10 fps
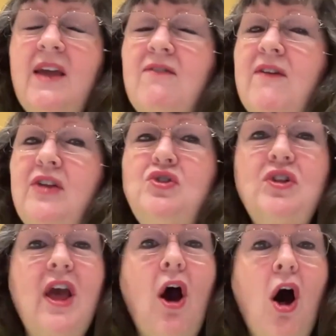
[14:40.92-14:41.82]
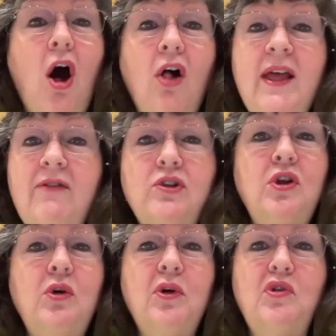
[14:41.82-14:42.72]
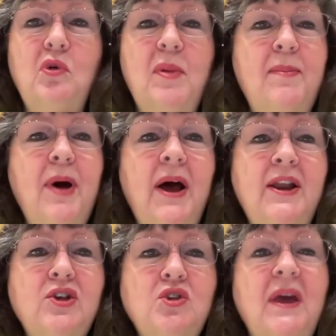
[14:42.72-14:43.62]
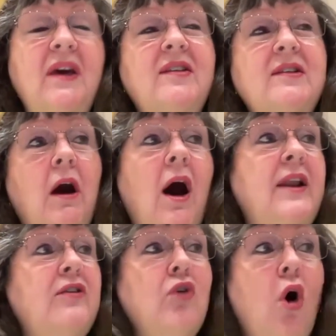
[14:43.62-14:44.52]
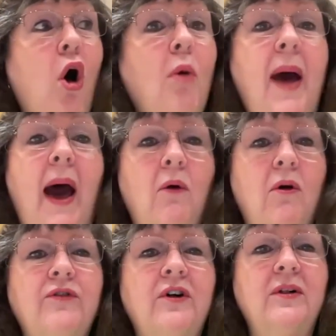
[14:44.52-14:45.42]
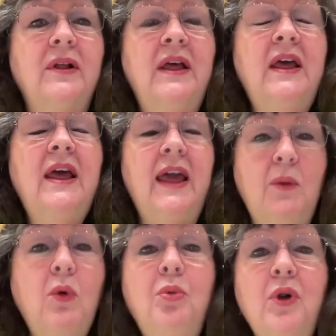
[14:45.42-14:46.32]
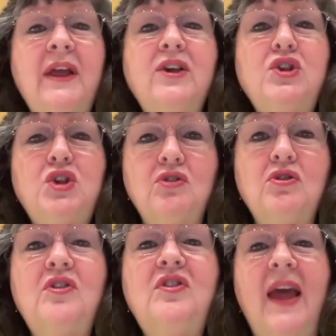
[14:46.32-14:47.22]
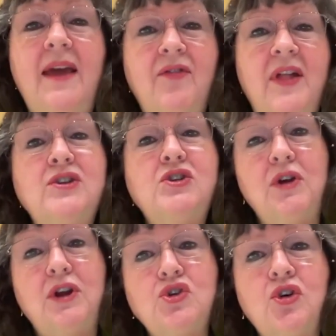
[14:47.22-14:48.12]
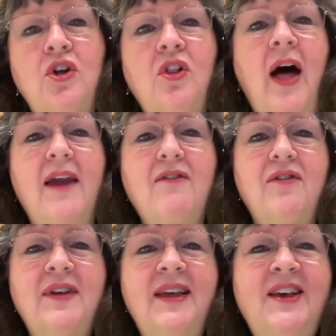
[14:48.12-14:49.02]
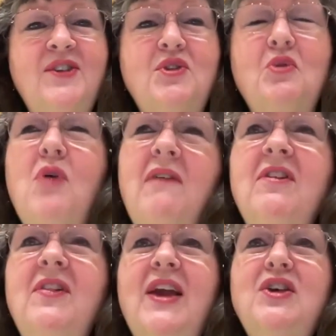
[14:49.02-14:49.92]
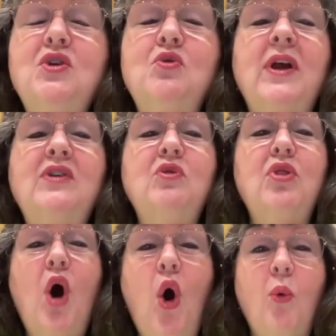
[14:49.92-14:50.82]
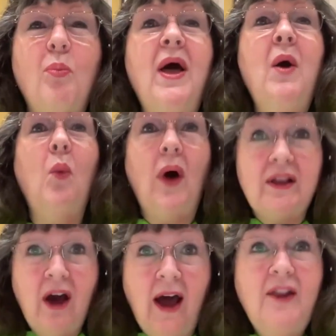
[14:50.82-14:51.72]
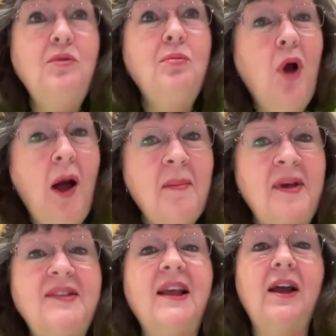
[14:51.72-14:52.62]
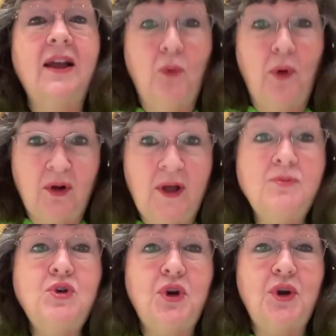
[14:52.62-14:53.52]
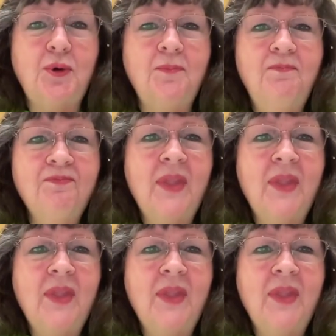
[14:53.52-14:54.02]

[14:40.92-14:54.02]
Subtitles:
Eventually, all evildoers will be punished because God is all-powerful. He will bring his children safely into eternal life. So Revelation rings with hope. What God has promised will come true.